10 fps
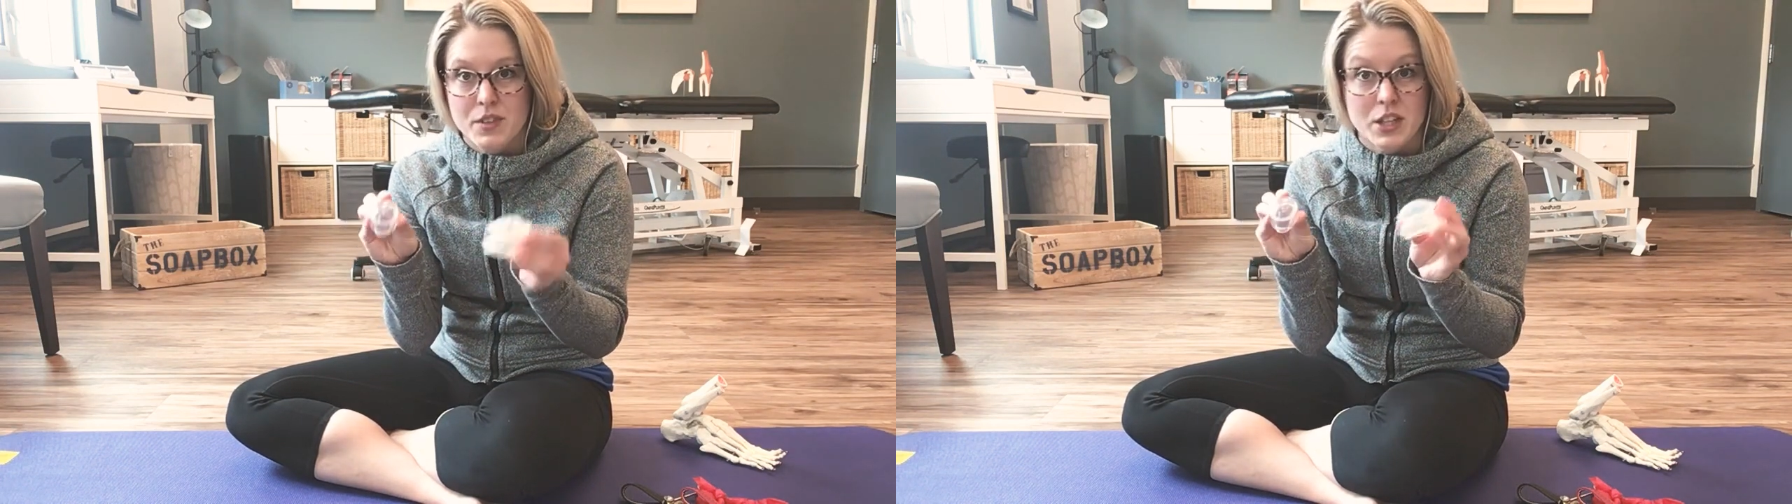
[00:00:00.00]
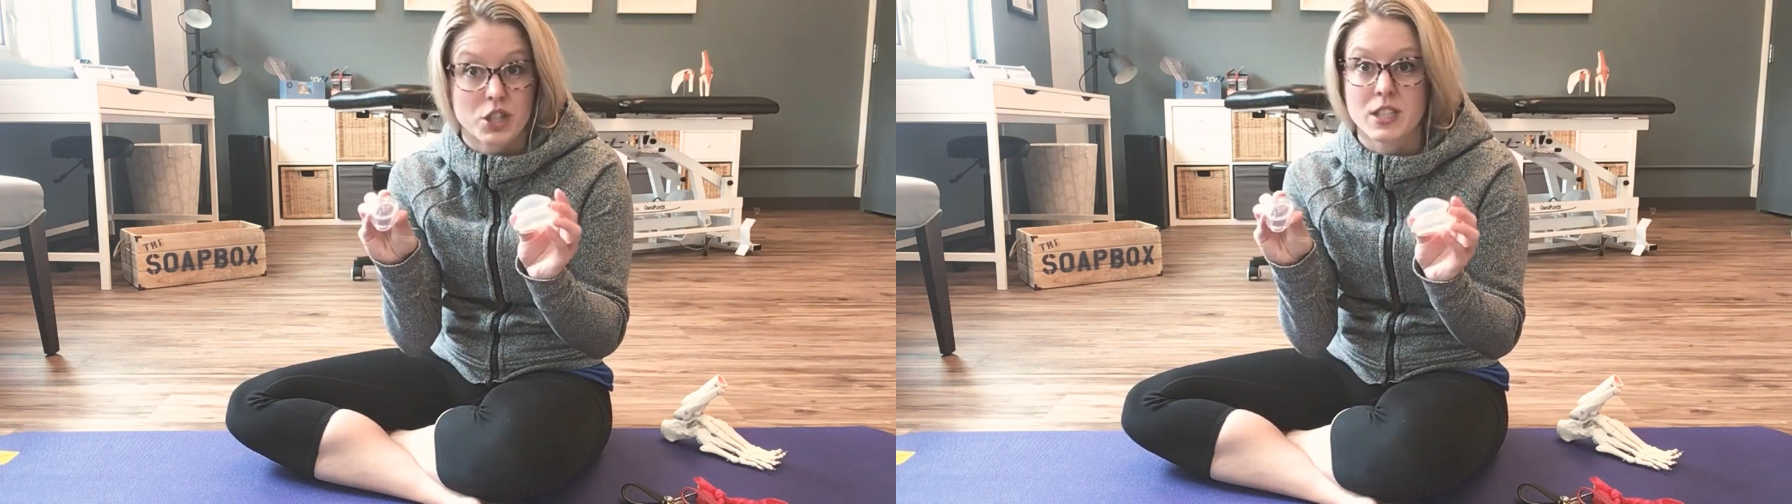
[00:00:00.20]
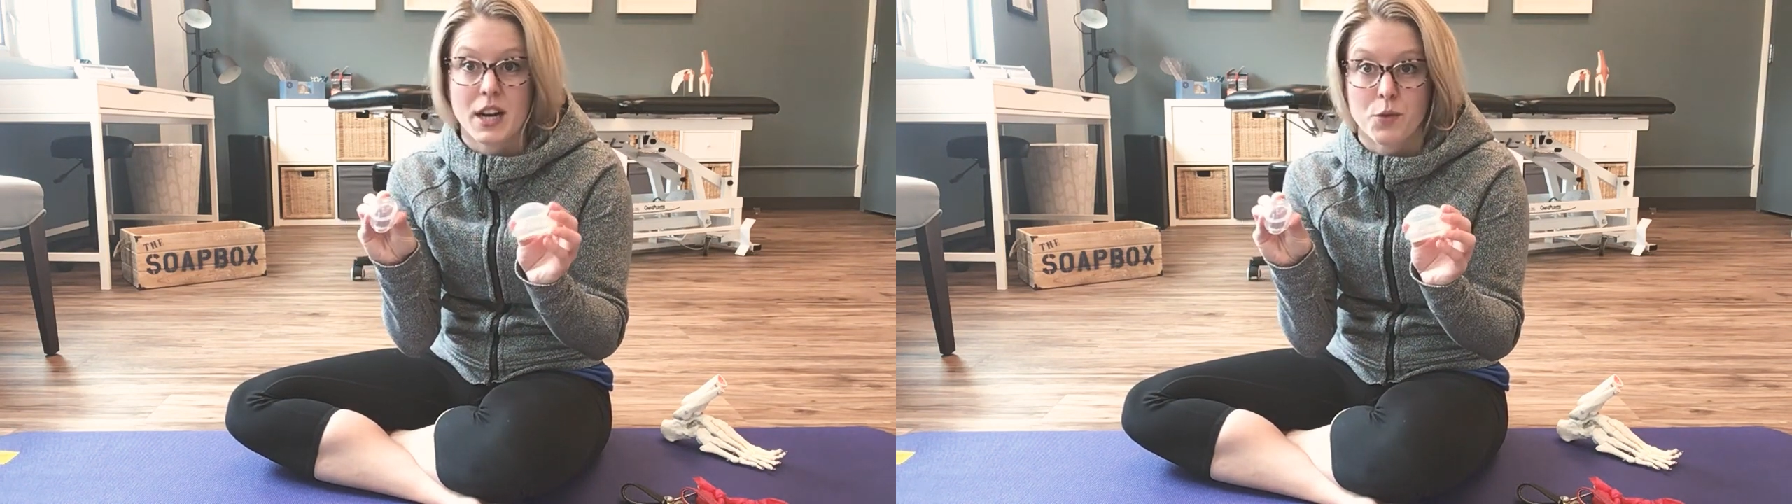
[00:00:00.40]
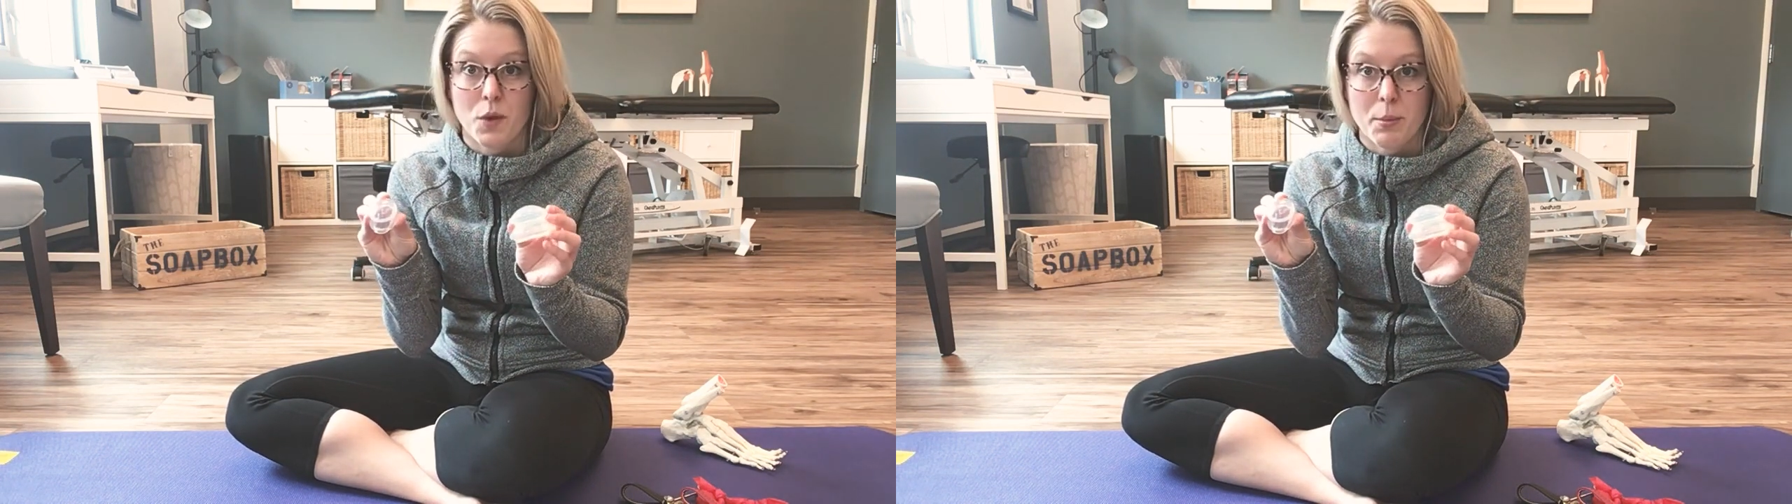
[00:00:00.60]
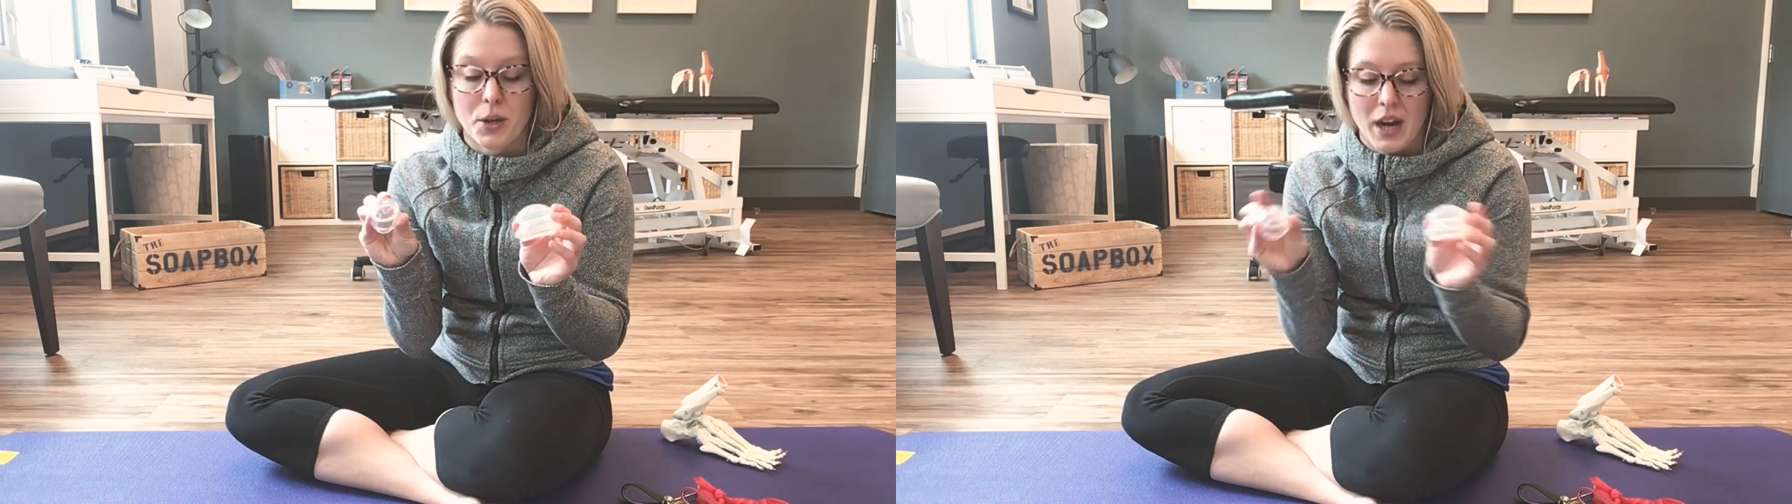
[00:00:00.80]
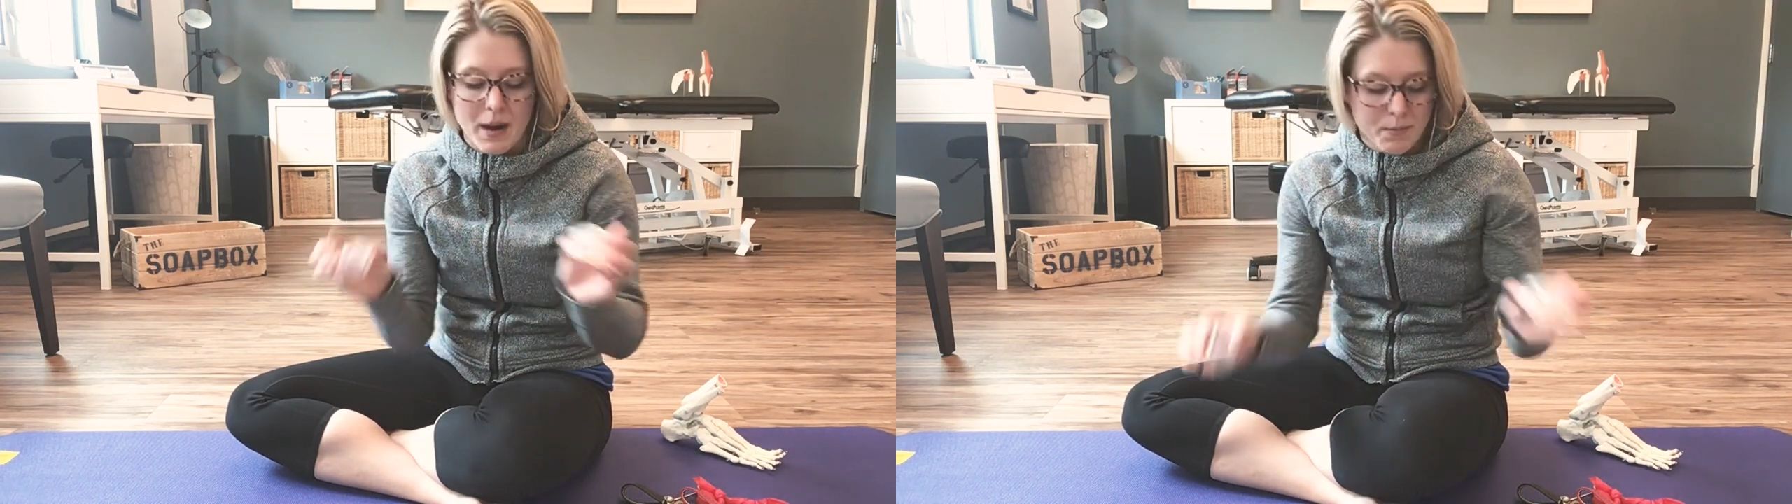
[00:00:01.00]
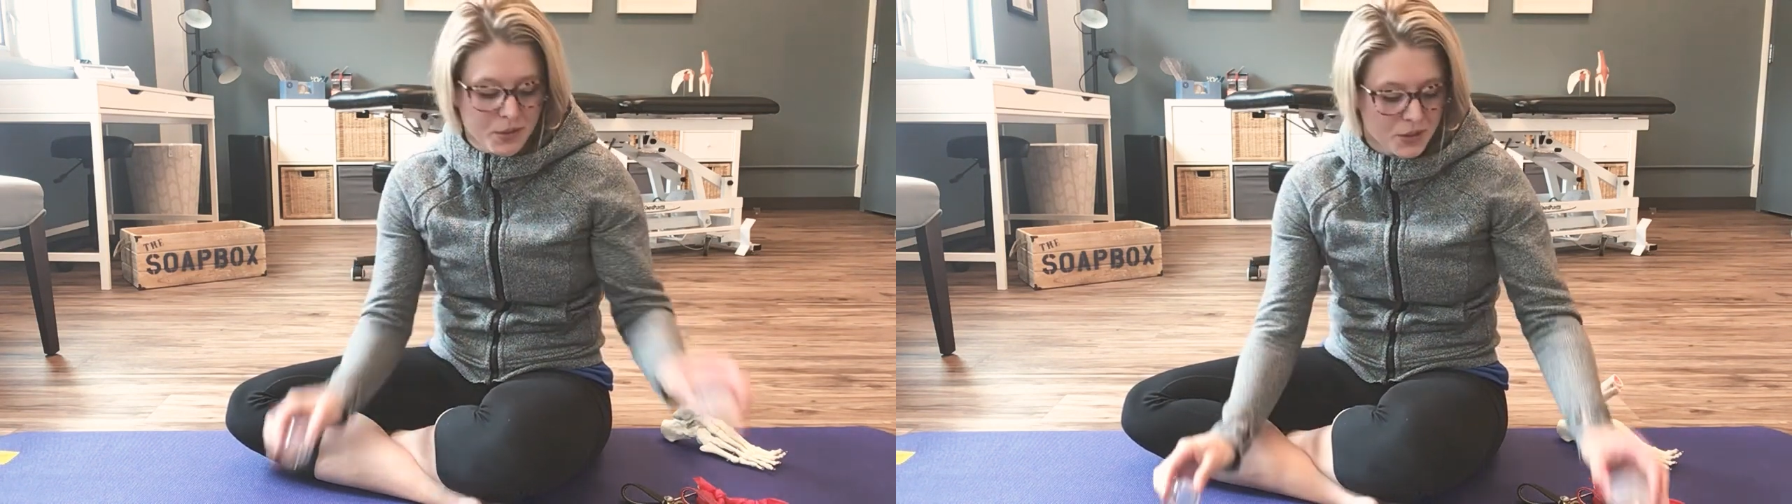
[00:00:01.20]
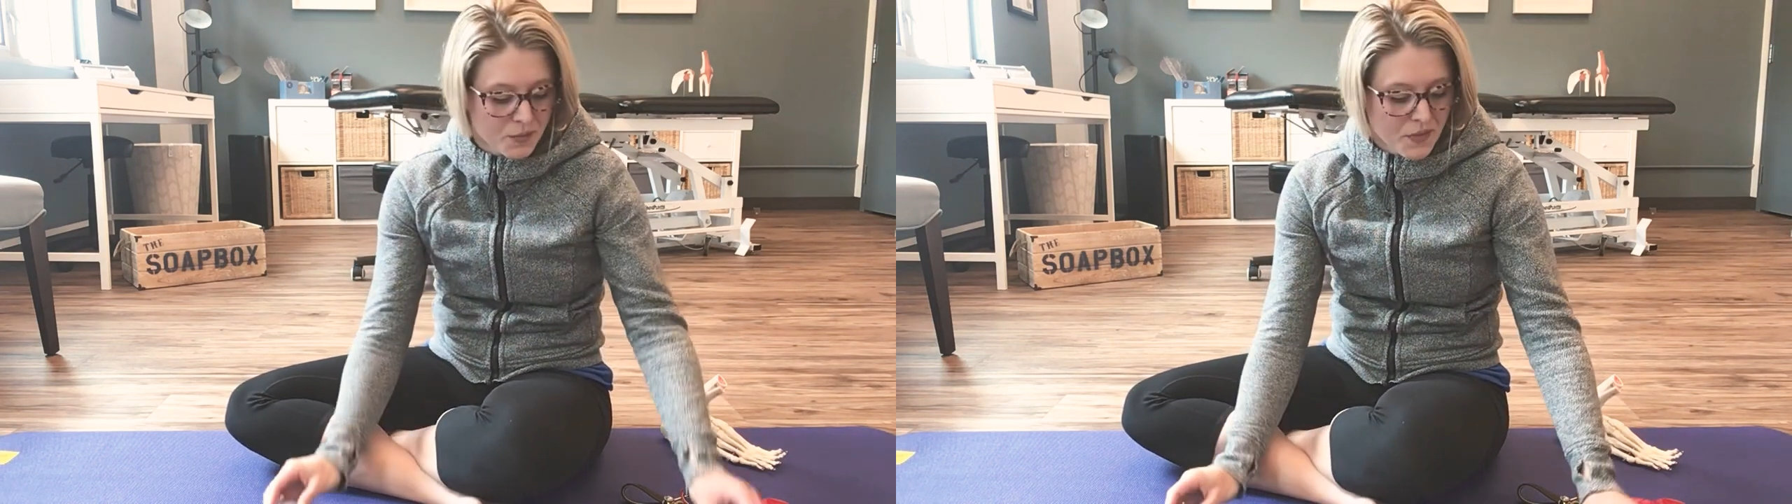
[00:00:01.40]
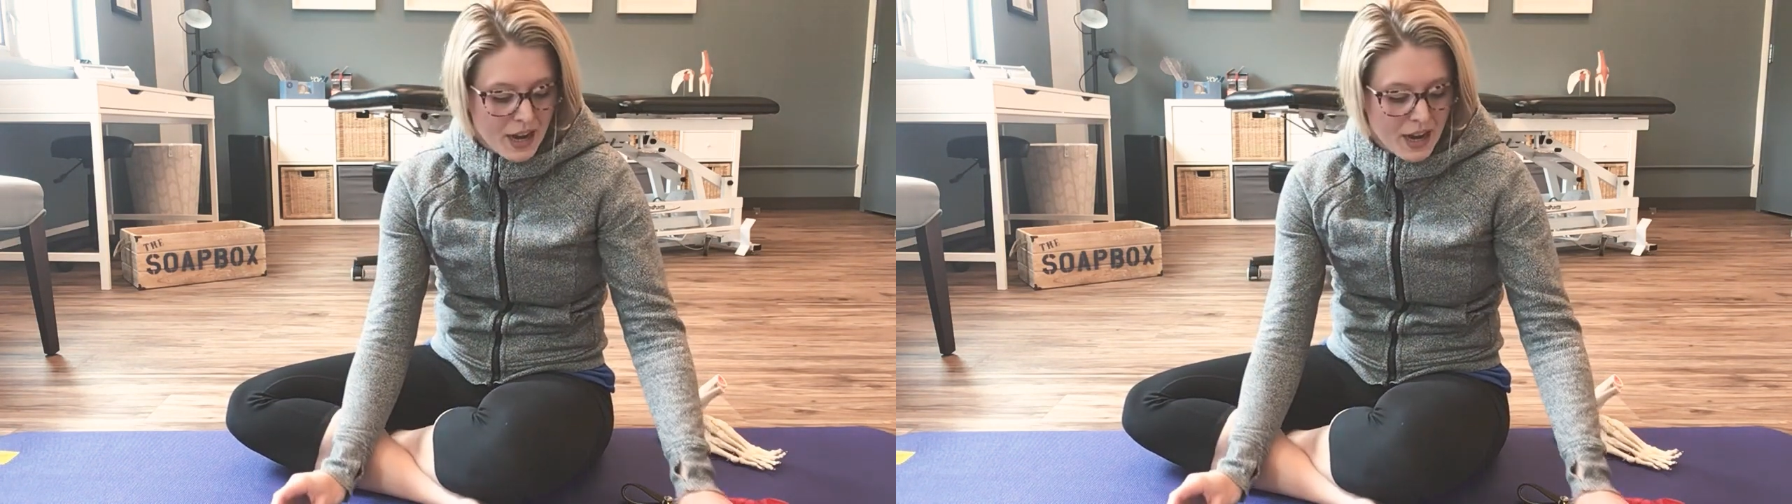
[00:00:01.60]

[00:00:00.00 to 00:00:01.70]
just kind of rubber cups.